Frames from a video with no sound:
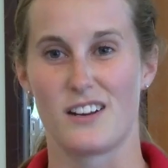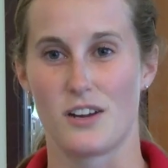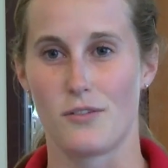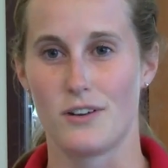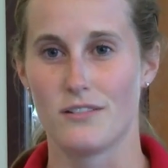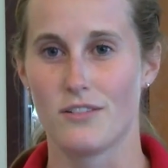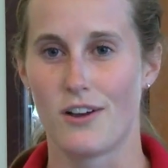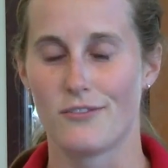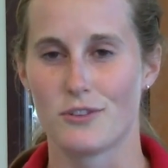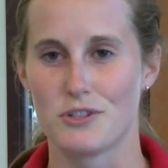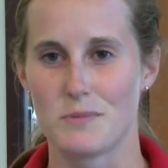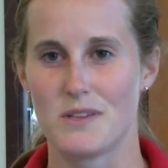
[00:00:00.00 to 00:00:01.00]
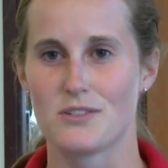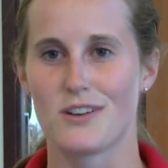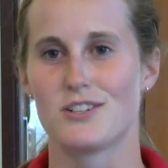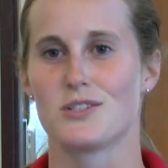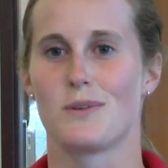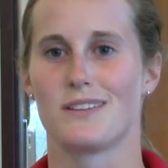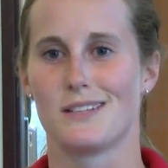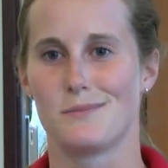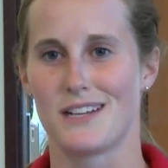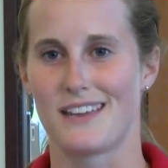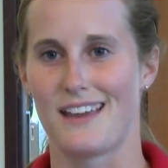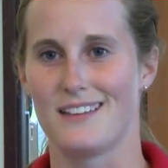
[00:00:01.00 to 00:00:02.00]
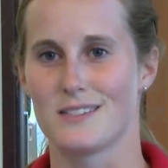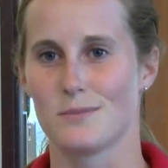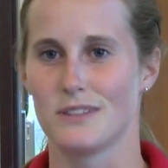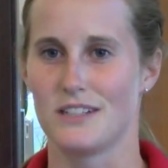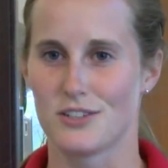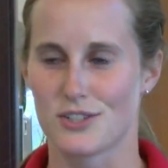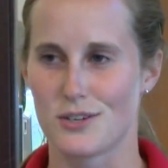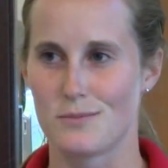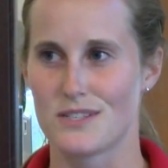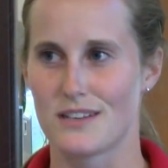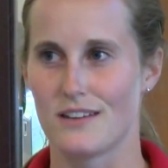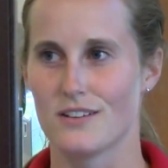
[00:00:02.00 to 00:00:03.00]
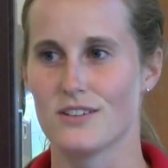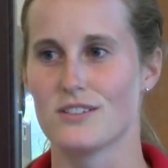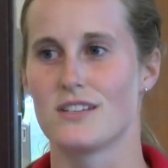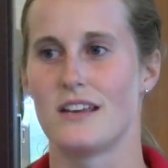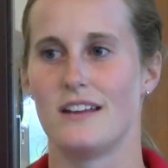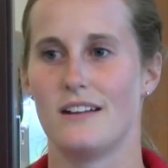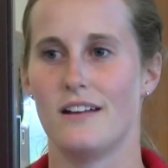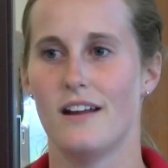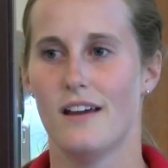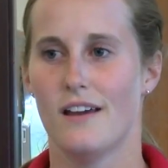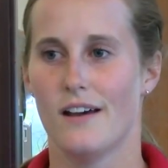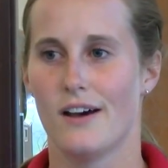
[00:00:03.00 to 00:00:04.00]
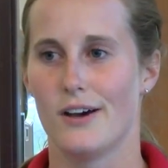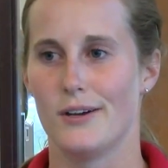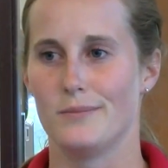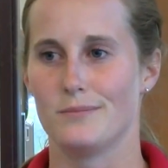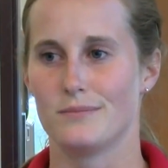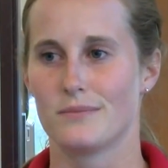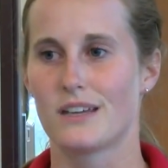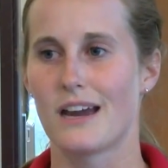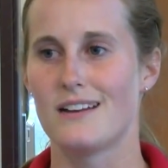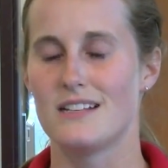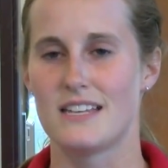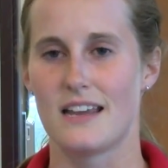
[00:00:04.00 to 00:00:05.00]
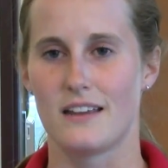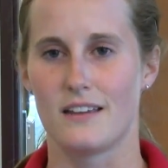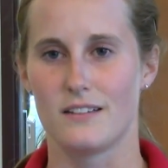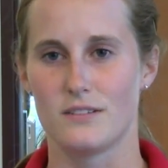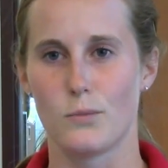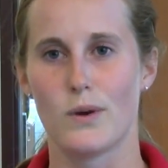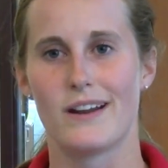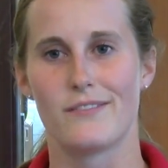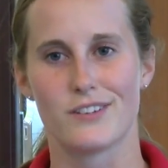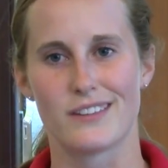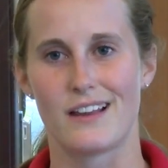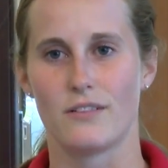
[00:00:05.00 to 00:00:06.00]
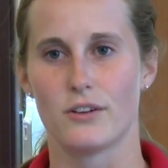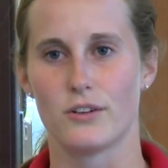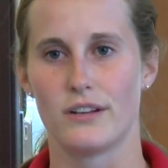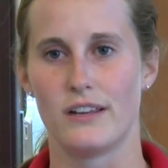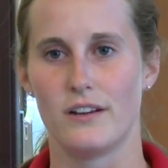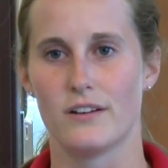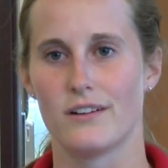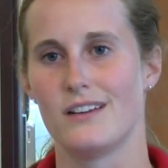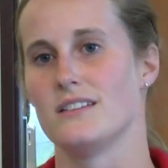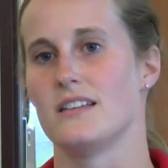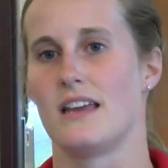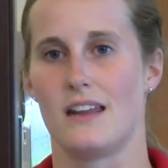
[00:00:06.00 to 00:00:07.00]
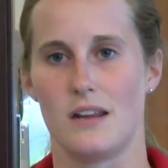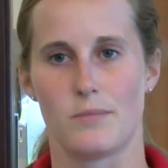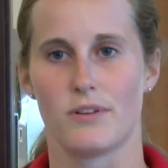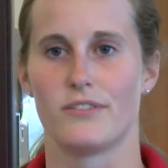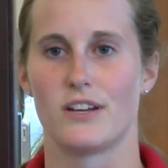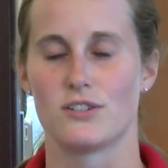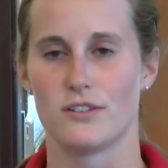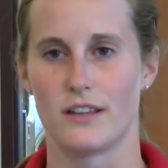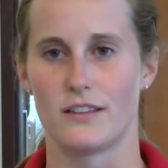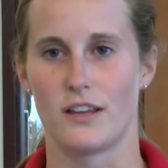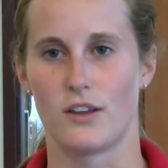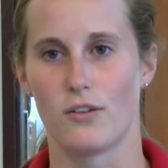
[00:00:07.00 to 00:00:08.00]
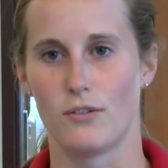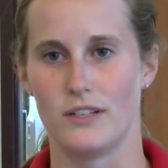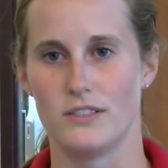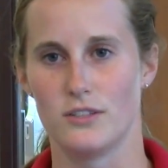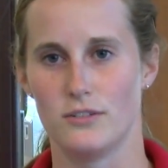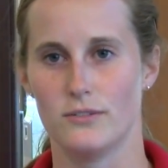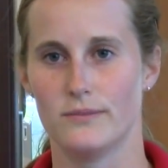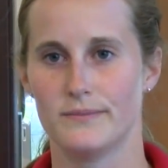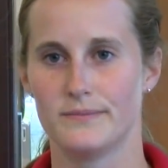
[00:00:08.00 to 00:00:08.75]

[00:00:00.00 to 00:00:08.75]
to go into law enforcement, so I just want them to gain some leadership skills and um, kind of take whatever they learn here into any profession that they go into.